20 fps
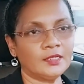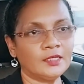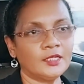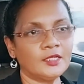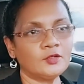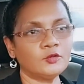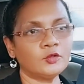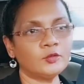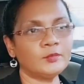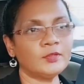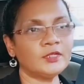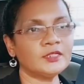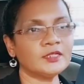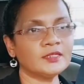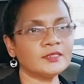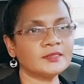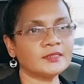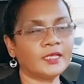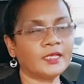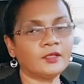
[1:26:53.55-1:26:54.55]
it could be
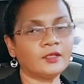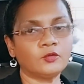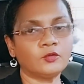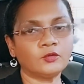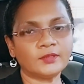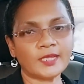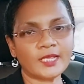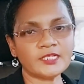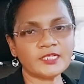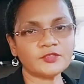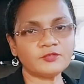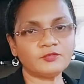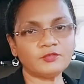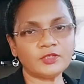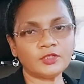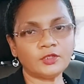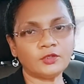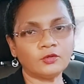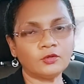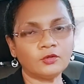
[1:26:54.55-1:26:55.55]
just a nice
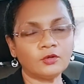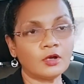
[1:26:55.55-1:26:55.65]
video,